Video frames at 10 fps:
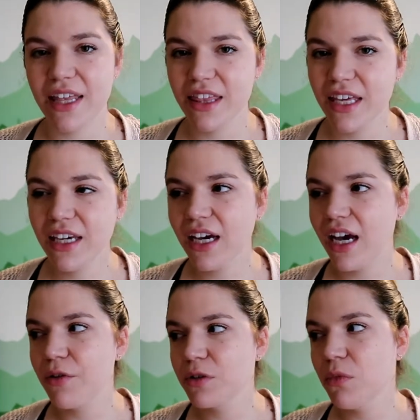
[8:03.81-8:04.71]
I
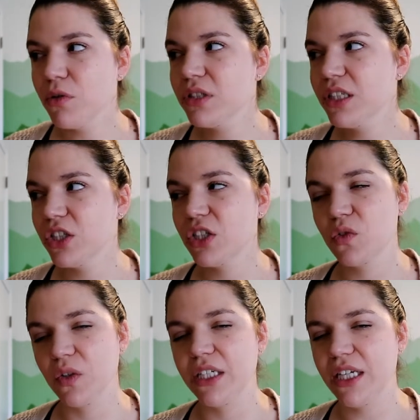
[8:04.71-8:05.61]
think I was mostly
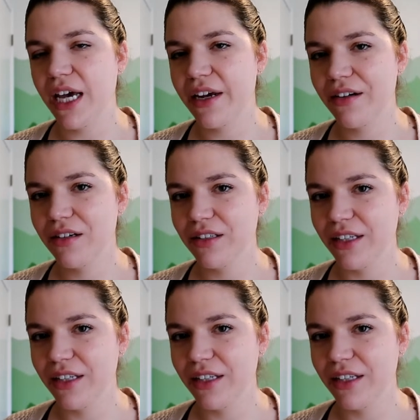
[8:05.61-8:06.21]
just really tired.